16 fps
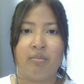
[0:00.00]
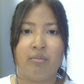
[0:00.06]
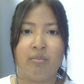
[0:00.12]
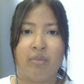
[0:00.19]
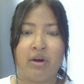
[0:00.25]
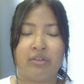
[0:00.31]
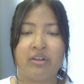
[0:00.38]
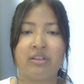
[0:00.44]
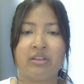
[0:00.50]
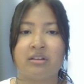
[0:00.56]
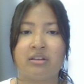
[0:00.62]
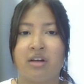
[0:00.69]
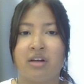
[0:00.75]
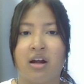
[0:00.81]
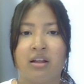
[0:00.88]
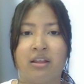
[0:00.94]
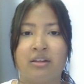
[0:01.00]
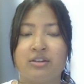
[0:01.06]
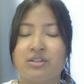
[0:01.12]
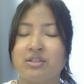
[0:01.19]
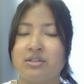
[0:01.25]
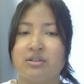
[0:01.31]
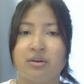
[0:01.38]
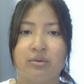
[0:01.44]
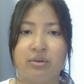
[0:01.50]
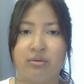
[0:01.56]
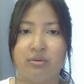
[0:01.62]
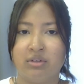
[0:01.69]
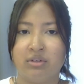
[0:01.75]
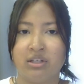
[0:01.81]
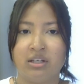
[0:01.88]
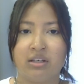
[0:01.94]
I think that Thailand is so
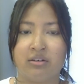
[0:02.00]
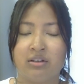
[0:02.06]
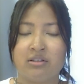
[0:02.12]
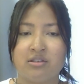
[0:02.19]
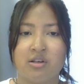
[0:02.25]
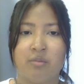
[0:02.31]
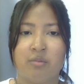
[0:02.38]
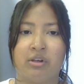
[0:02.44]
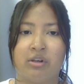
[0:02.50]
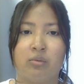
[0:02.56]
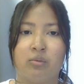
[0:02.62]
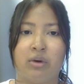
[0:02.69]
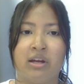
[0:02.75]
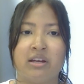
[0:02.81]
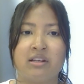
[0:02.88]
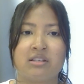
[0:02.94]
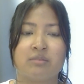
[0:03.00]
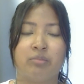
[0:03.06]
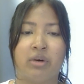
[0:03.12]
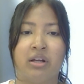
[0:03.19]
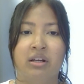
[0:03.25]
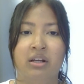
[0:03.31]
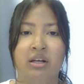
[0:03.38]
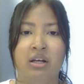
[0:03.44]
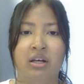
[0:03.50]
unique in so many ways, but